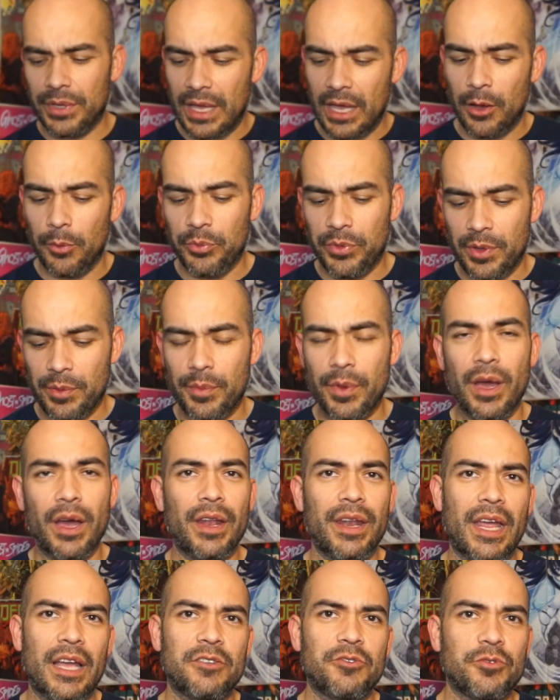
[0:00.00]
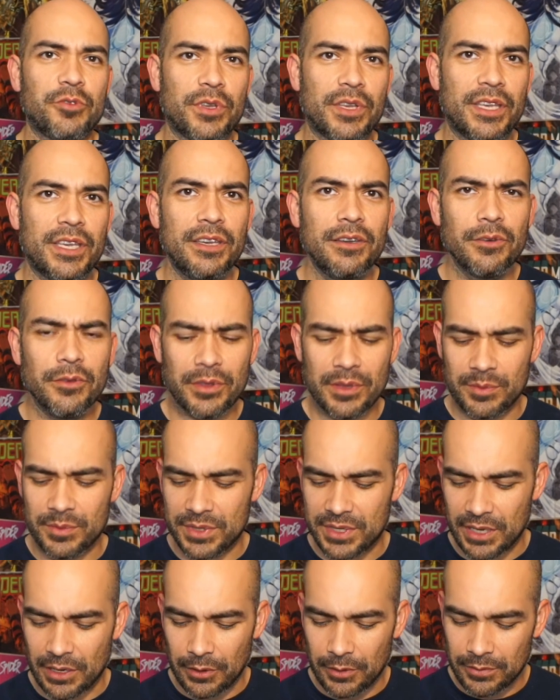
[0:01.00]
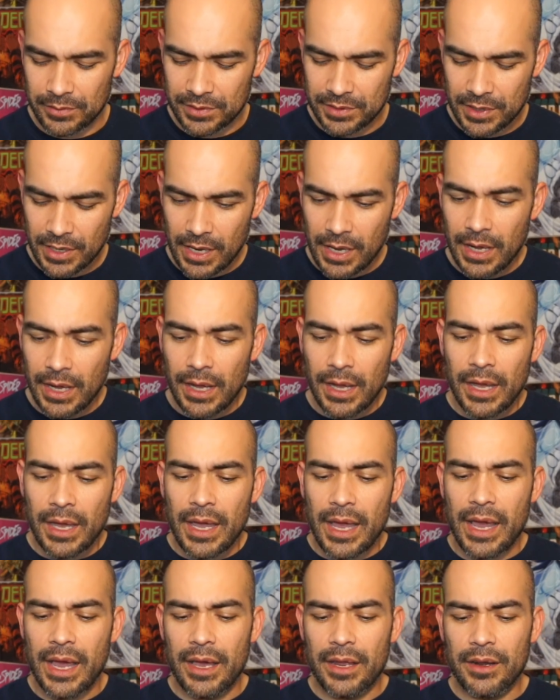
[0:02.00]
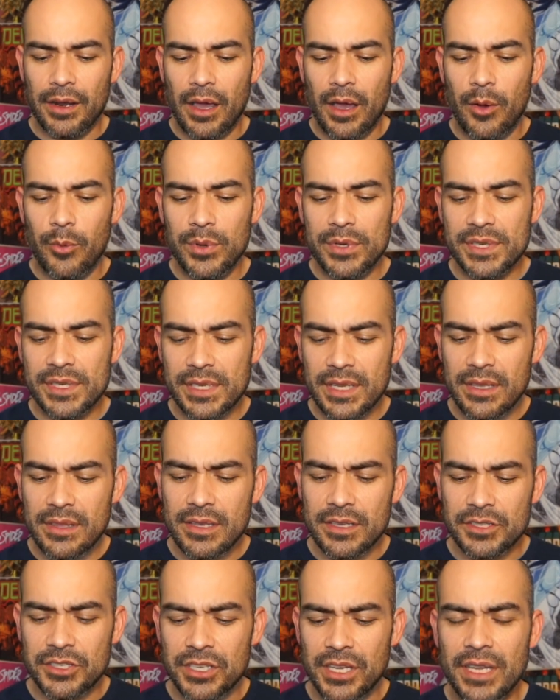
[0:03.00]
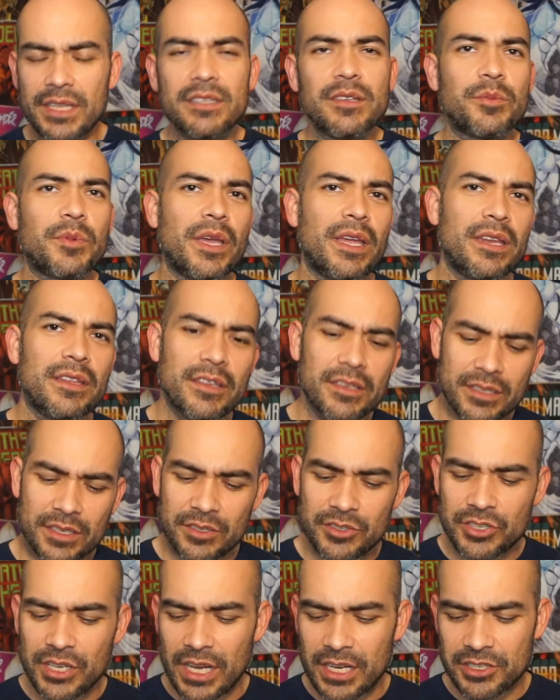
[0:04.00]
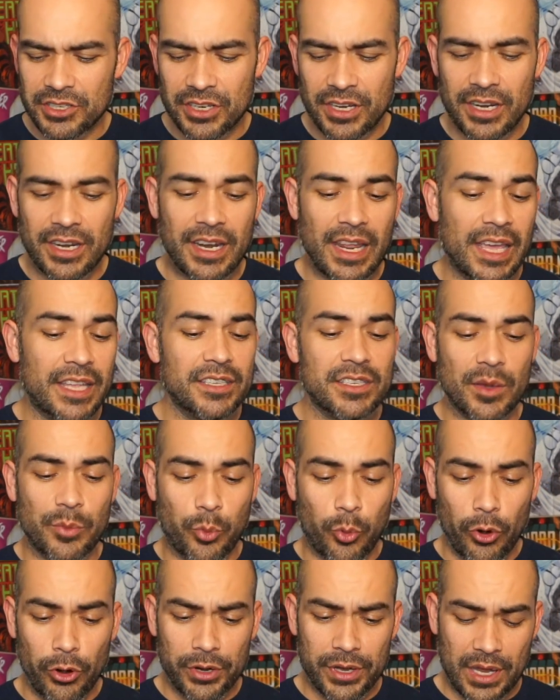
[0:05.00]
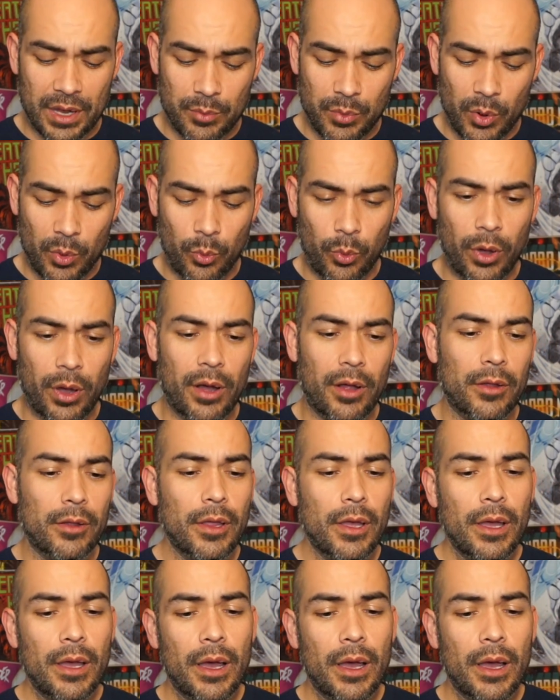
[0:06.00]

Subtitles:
to help them naturally heal themselves. And we see that she ends up getting this injection, and it ends up working. But when